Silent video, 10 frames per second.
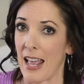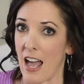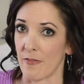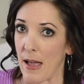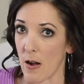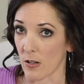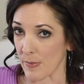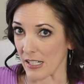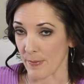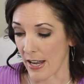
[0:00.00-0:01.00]
half power
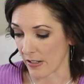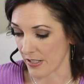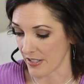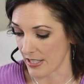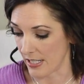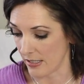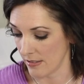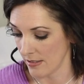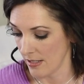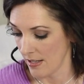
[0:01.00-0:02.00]
because my hair is thin